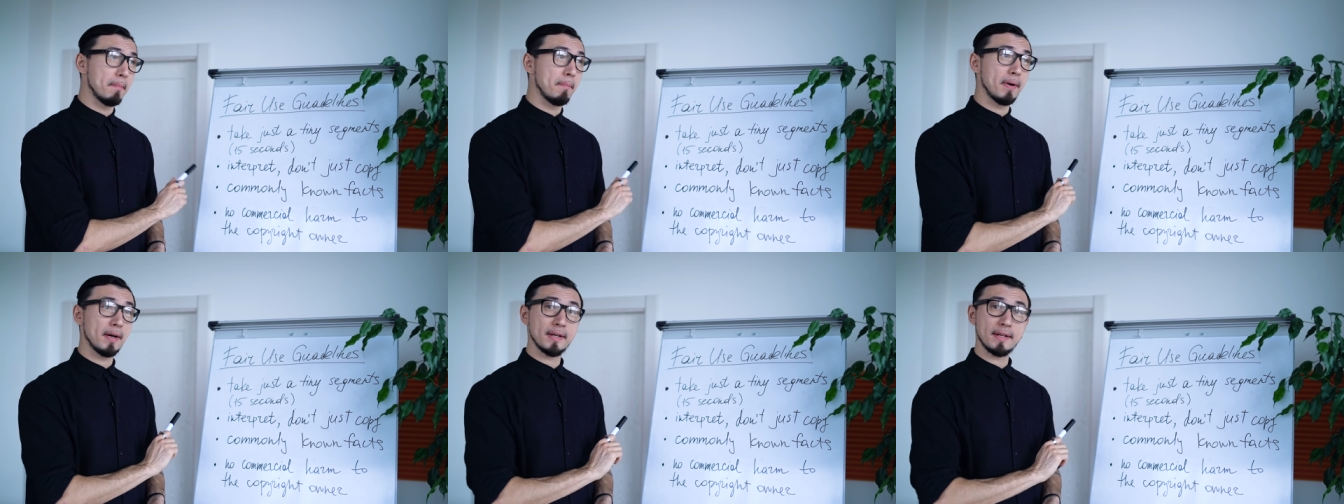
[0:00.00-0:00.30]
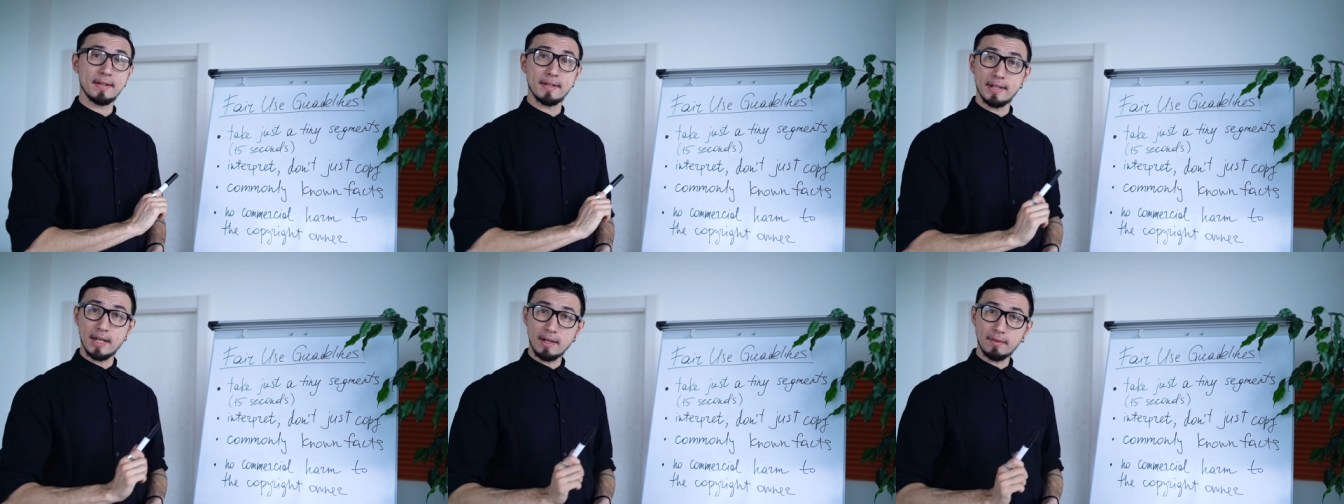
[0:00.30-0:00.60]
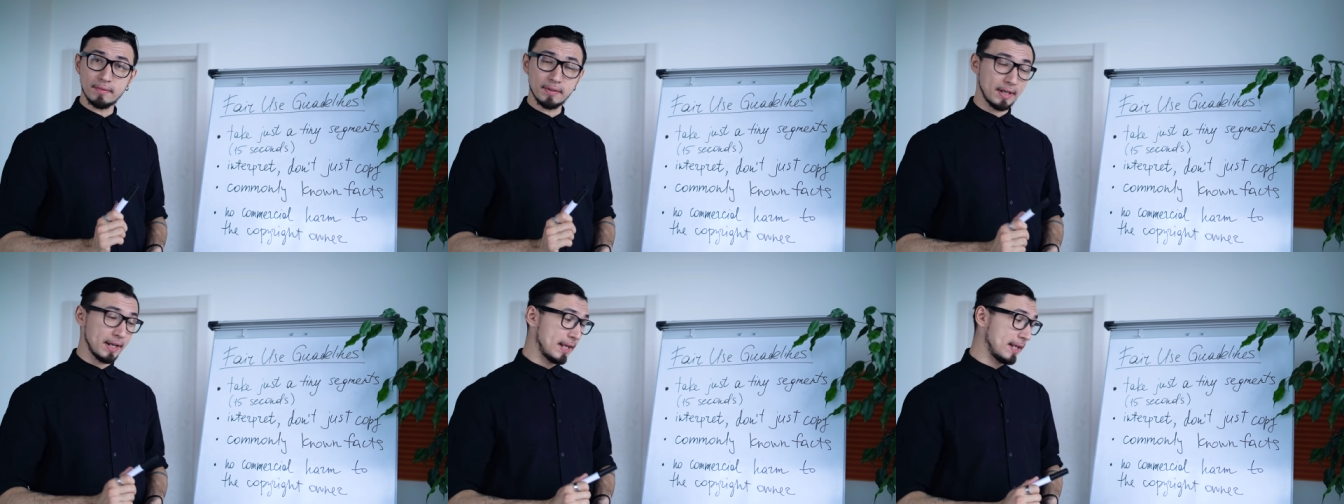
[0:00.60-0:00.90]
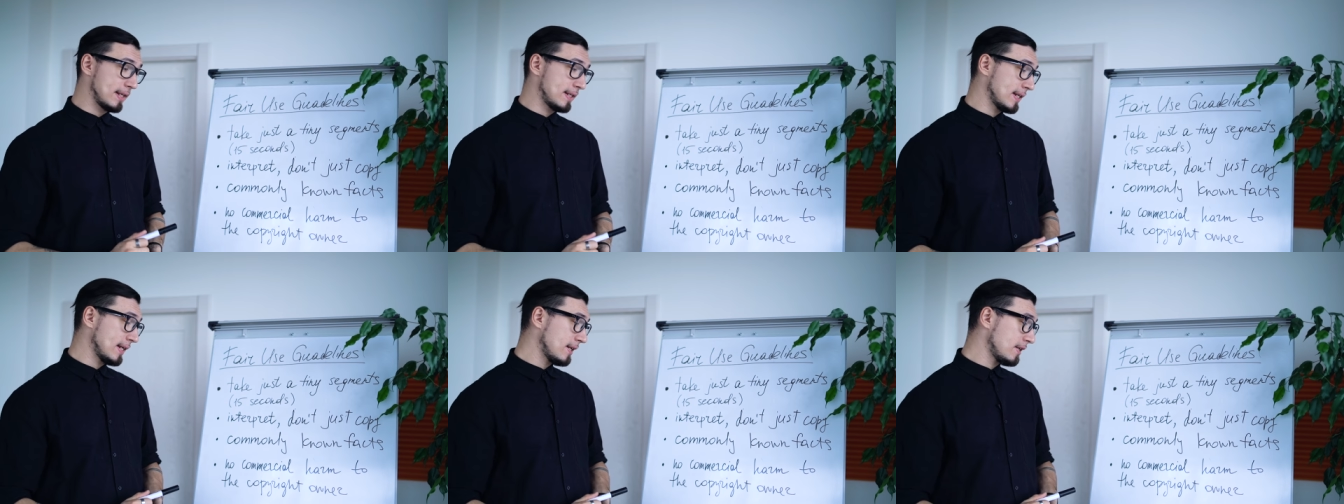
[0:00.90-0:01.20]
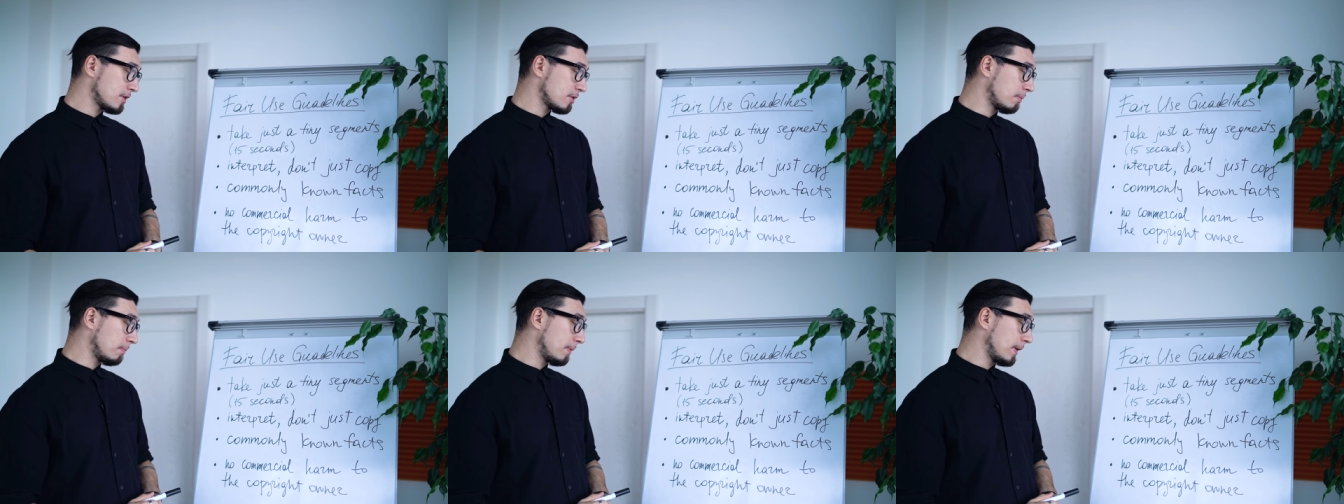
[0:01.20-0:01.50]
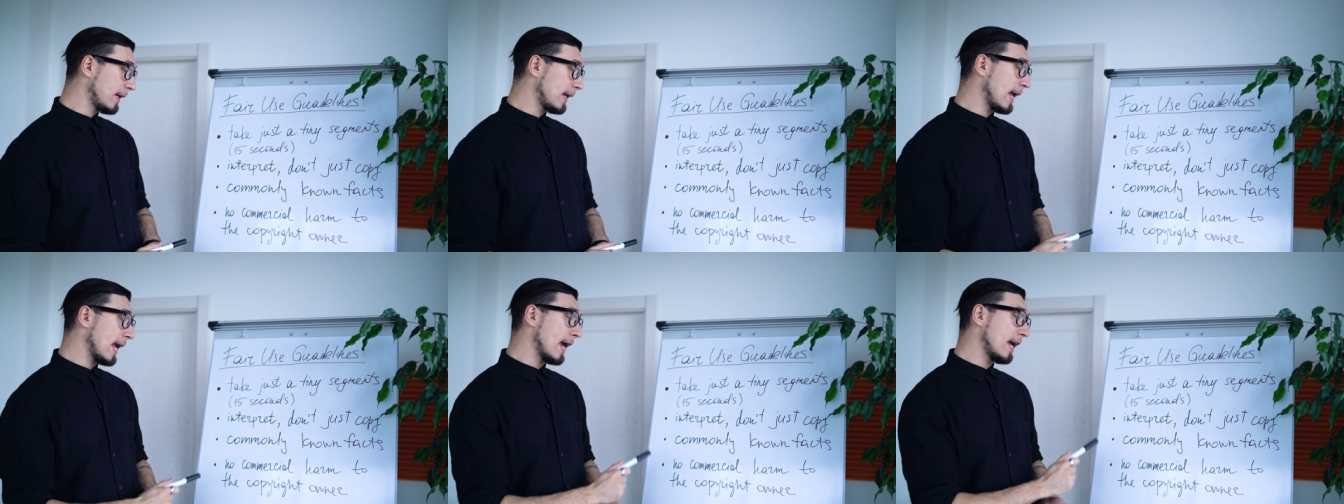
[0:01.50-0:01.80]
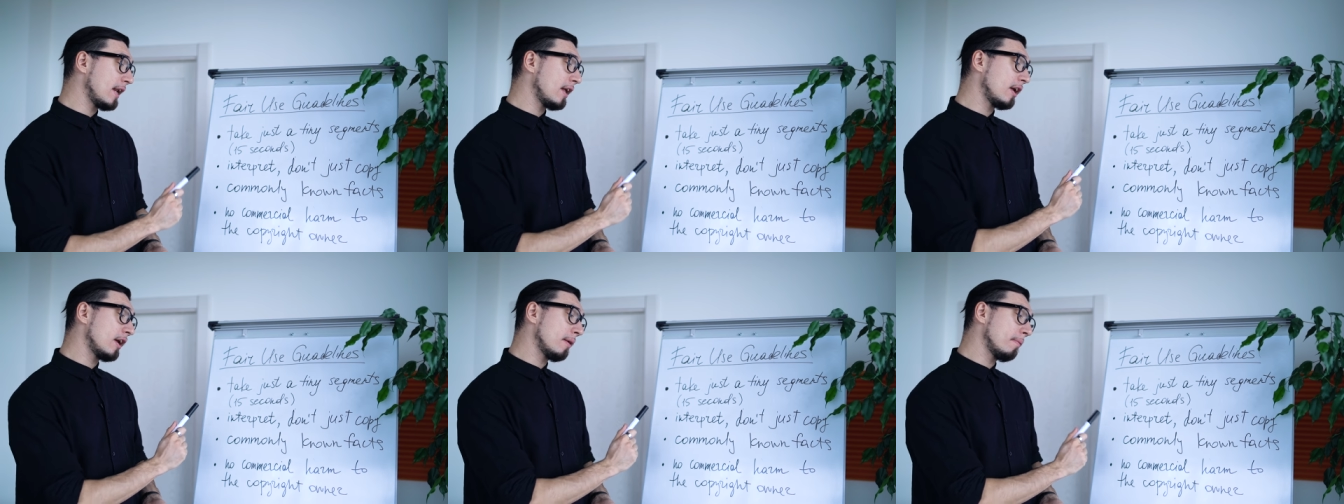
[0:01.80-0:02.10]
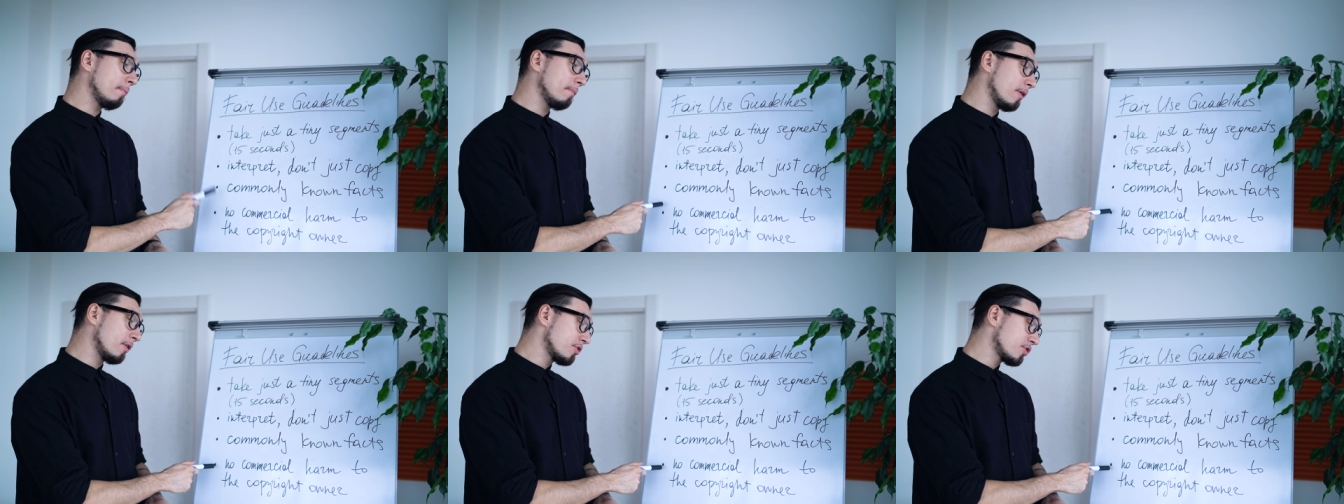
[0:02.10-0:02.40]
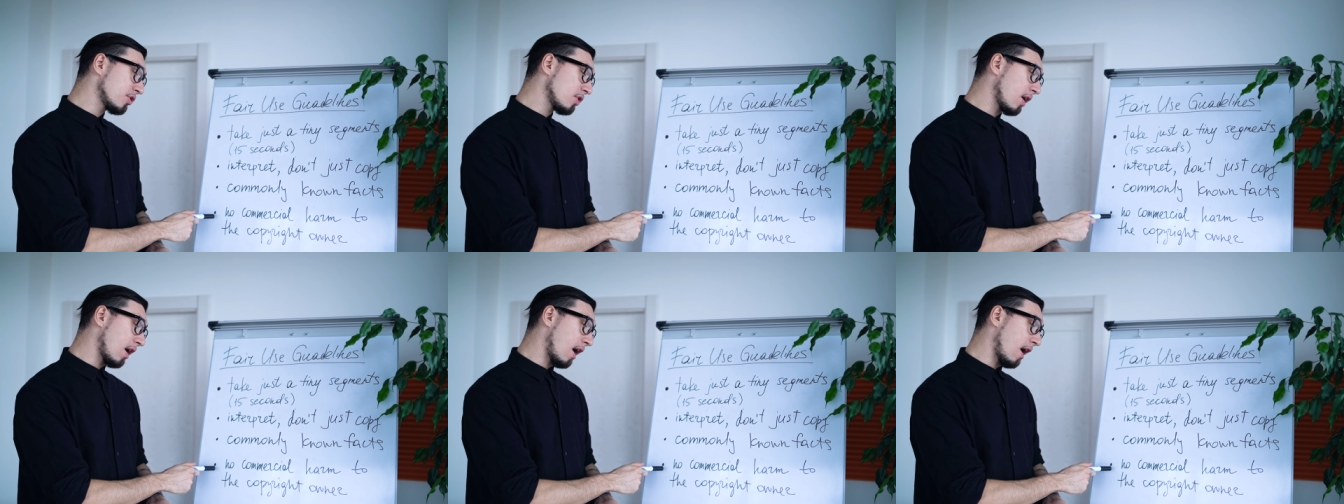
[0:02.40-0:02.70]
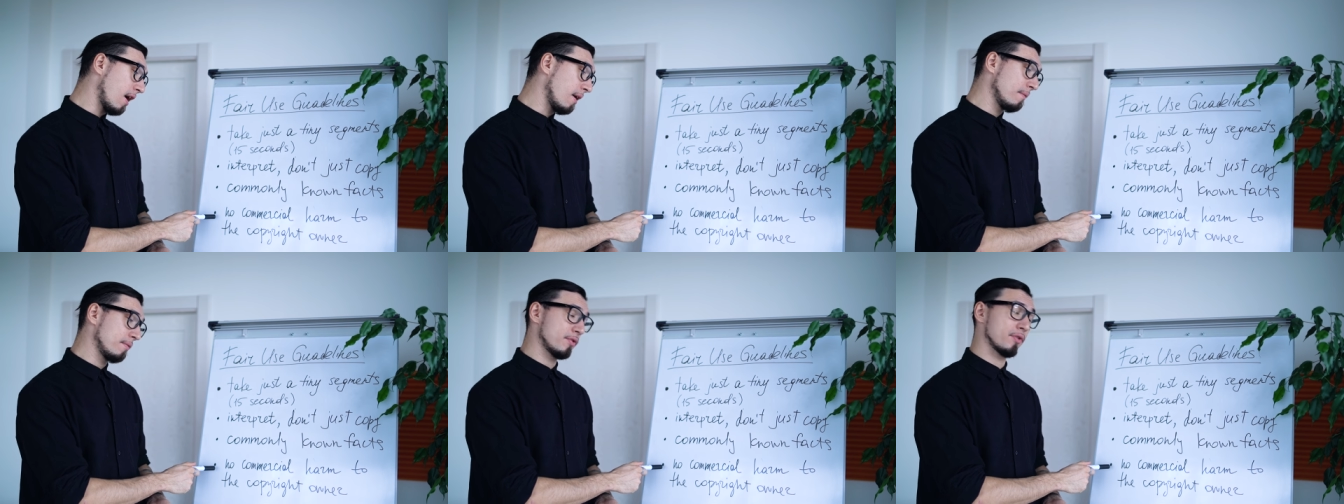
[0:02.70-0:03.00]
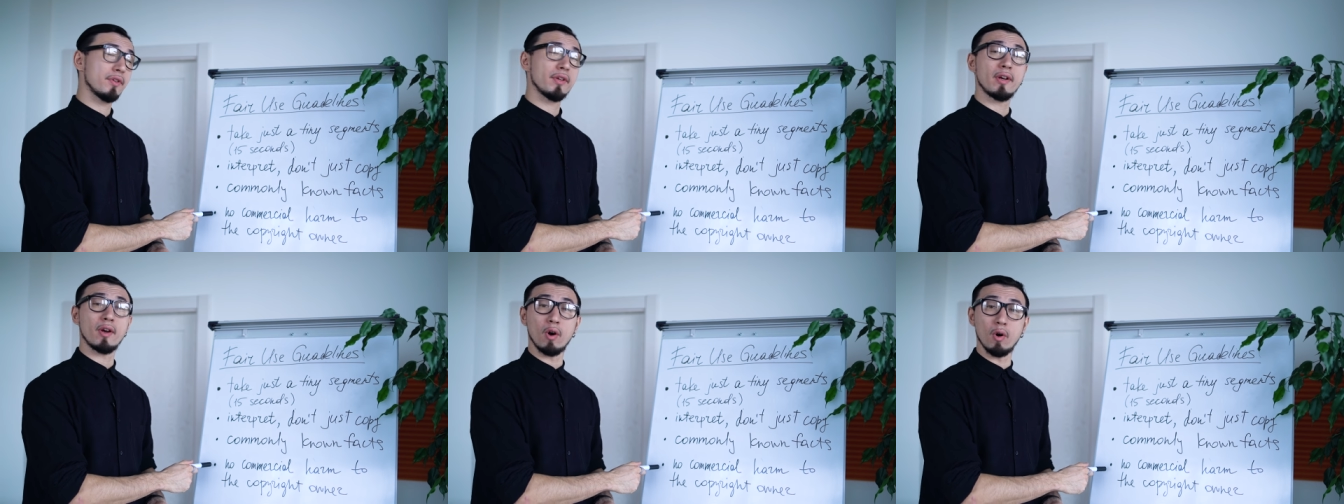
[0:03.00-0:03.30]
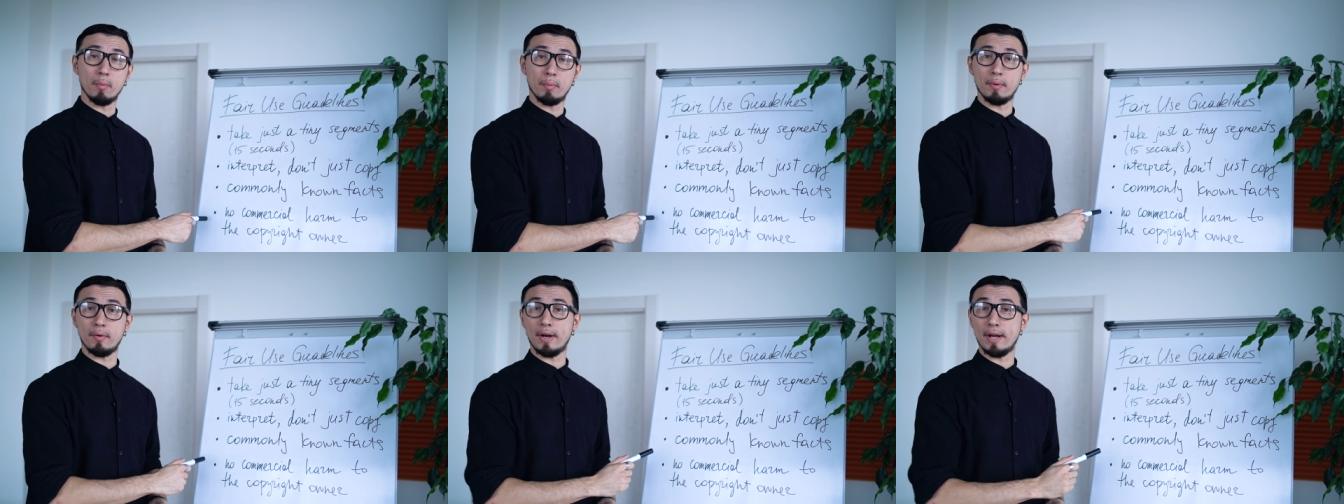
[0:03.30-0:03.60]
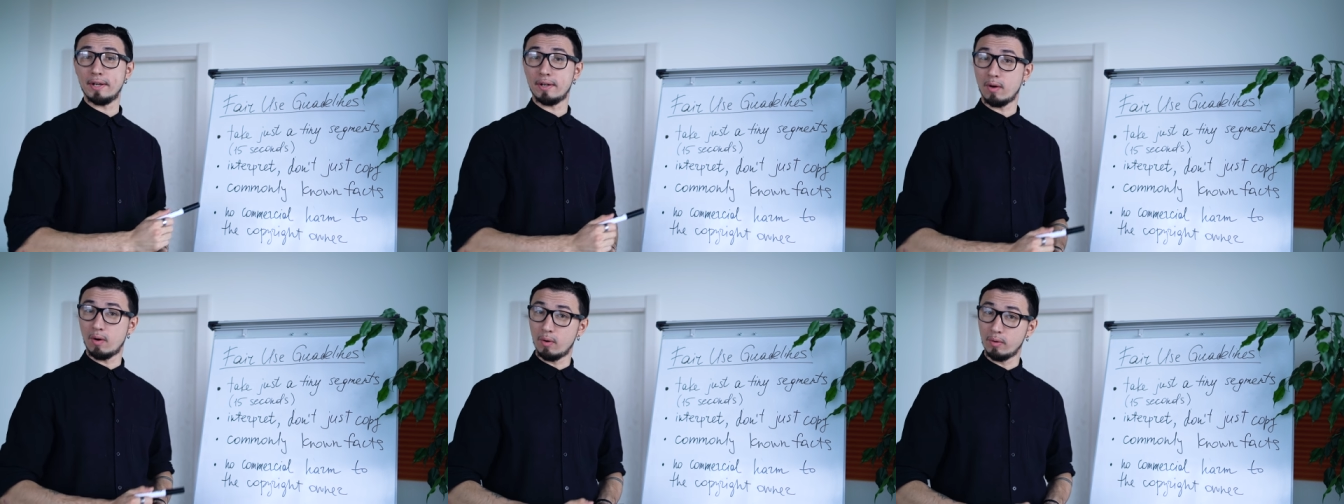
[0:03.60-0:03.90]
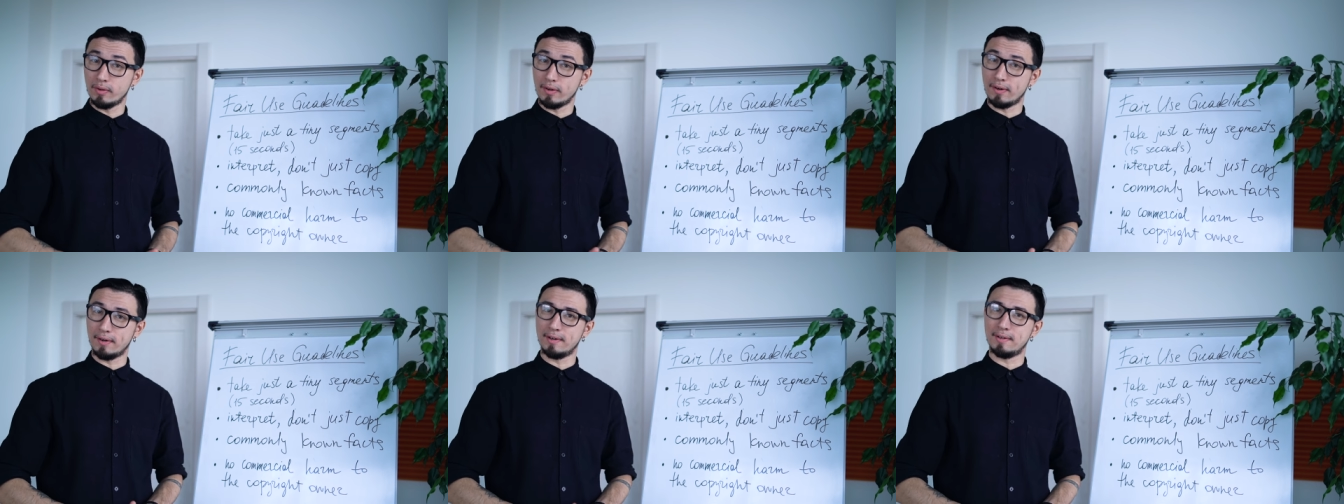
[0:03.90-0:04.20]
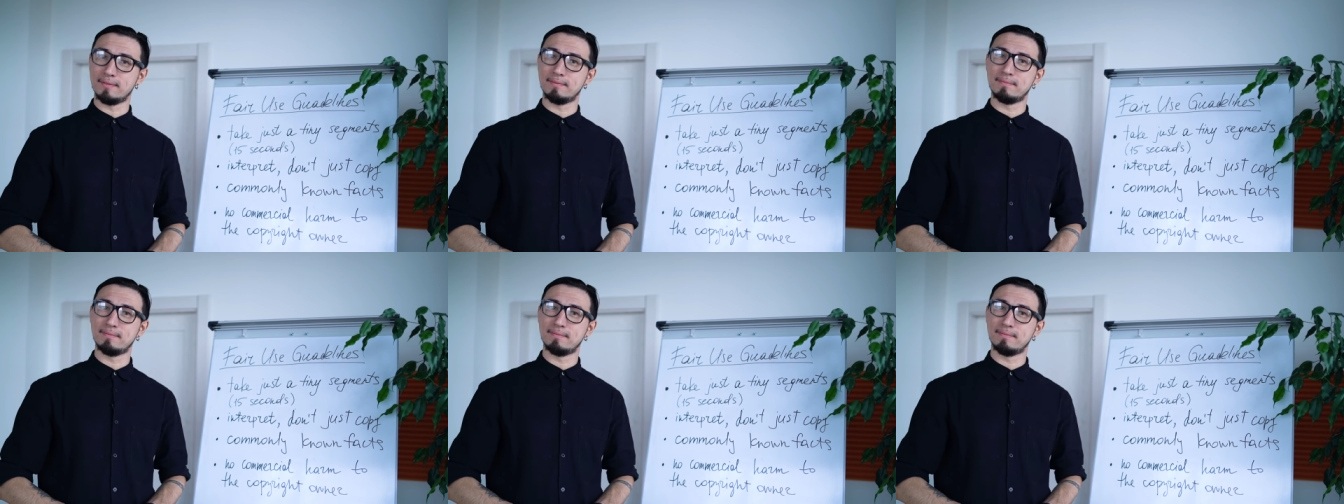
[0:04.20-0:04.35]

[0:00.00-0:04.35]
but never intend to bring any commercial harm to the copyright owner.